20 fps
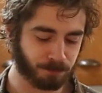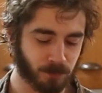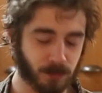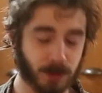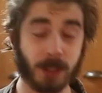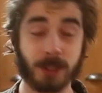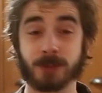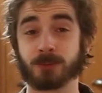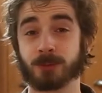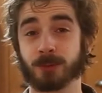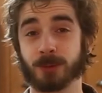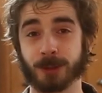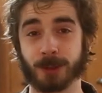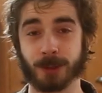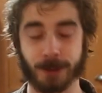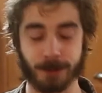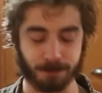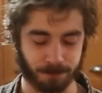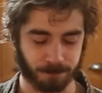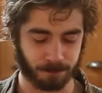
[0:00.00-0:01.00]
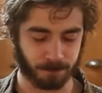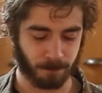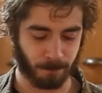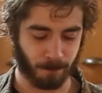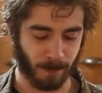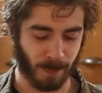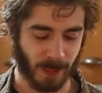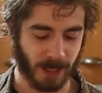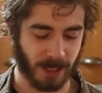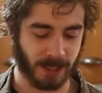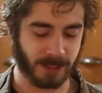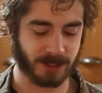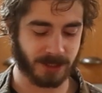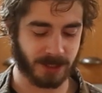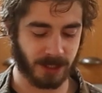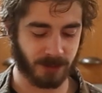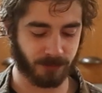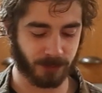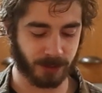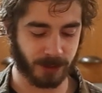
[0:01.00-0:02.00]
That's really good. It's
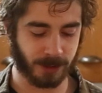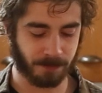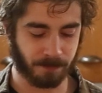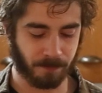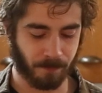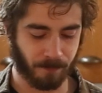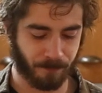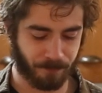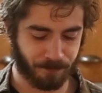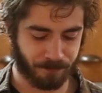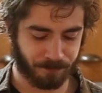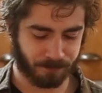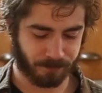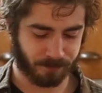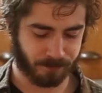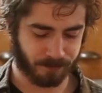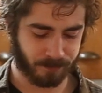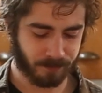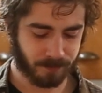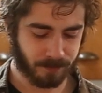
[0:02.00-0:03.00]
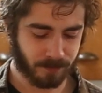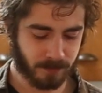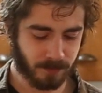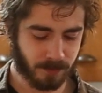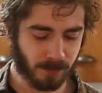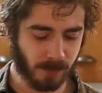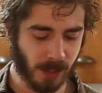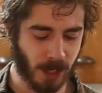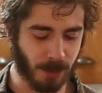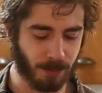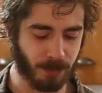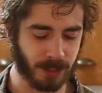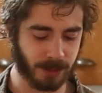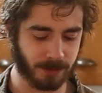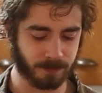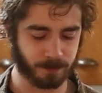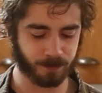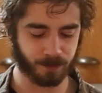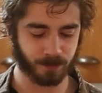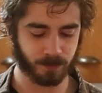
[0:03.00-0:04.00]
definitely a
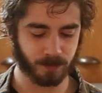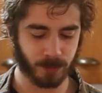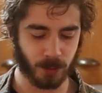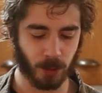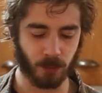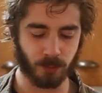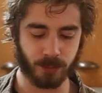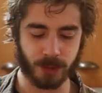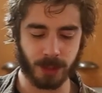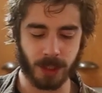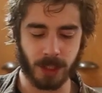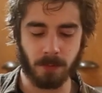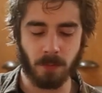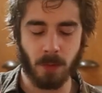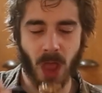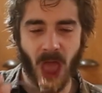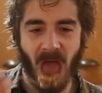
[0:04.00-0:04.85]
bit overdone.